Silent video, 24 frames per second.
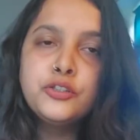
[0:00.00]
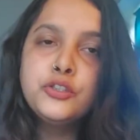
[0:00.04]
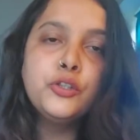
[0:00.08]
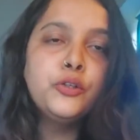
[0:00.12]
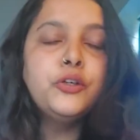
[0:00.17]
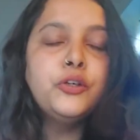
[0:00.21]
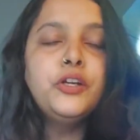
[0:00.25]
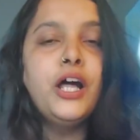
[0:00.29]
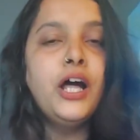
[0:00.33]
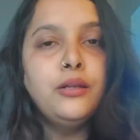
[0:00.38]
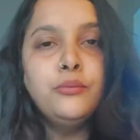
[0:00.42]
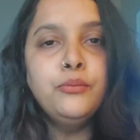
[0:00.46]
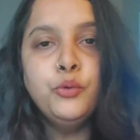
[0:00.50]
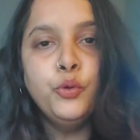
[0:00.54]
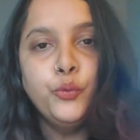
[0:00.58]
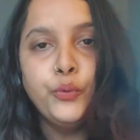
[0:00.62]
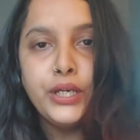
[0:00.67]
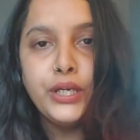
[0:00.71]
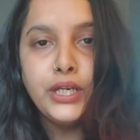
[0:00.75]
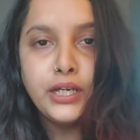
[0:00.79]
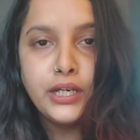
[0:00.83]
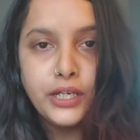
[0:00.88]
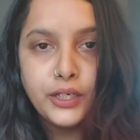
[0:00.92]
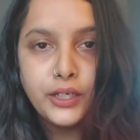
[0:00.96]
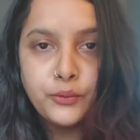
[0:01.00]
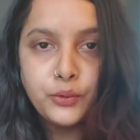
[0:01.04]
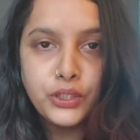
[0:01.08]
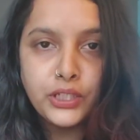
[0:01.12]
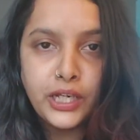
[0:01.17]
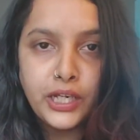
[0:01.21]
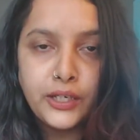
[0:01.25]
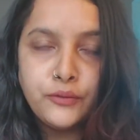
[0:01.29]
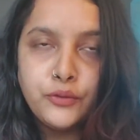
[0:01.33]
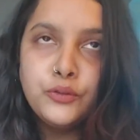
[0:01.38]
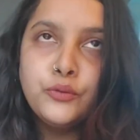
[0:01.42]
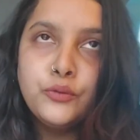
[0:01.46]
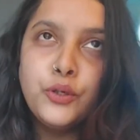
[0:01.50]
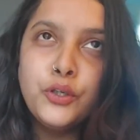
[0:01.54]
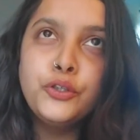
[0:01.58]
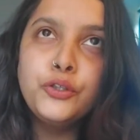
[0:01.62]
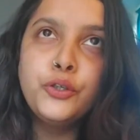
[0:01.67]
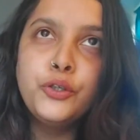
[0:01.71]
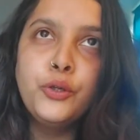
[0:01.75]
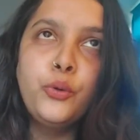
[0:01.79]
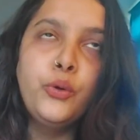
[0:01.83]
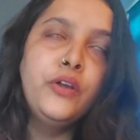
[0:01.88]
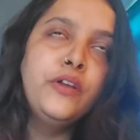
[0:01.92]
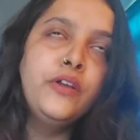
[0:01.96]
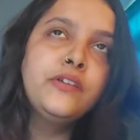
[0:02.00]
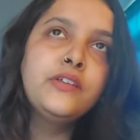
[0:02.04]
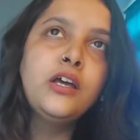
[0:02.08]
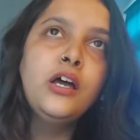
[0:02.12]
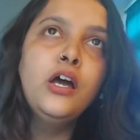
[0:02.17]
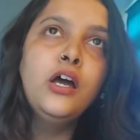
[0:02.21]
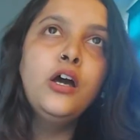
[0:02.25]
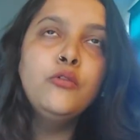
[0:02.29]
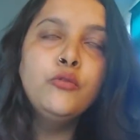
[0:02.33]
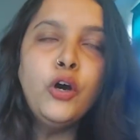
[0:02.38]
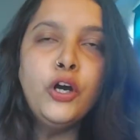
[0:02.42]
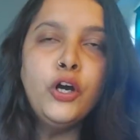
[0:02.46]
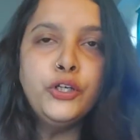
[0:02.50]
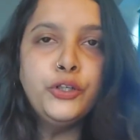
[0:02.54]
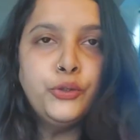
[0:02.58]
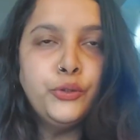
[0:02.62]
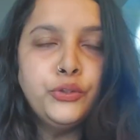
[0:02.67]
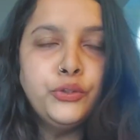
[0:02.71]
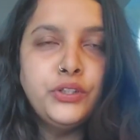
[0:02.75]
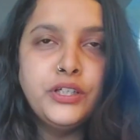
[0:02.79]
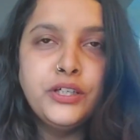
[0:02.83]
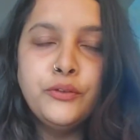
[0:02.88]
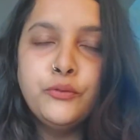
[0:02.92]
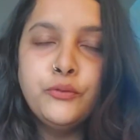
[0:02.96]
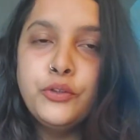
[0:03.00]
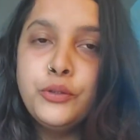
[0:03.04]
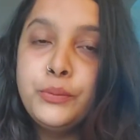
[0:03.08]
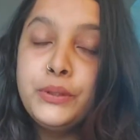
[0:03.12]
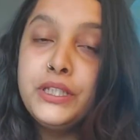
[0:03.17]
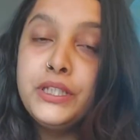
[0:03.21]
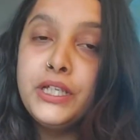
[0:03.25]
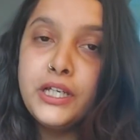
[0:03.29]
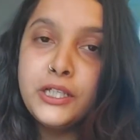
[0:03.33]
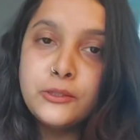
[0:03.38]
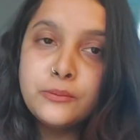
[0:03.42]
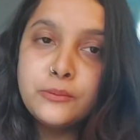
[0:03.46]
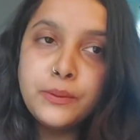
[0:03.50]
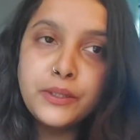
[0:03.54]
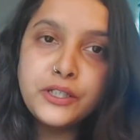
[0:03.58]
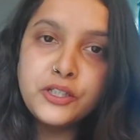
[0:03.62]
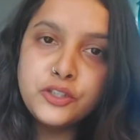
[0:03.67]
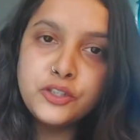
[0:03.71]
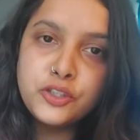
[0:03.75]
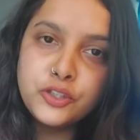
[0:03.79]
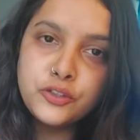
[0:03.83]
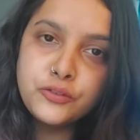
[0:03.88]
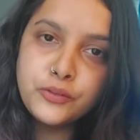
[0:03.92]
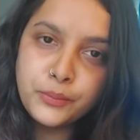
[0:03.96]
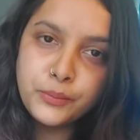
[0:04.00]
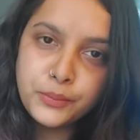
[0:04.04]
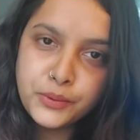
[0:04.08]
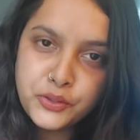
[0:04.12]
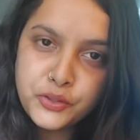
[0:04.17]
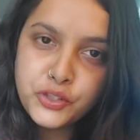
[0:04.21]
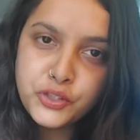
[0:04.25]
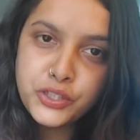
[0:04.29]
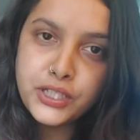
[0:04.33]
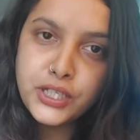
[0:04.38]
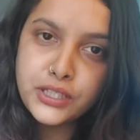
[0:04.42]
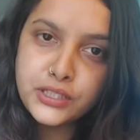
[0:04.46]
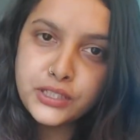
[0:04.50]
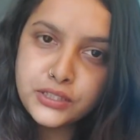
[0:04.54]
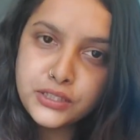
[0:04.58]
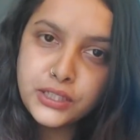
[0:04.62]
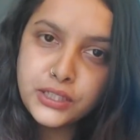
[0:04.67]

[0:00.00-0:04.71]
So Krunal, moving ahead, what I would want to know is, what do you think would be the expectations from the G S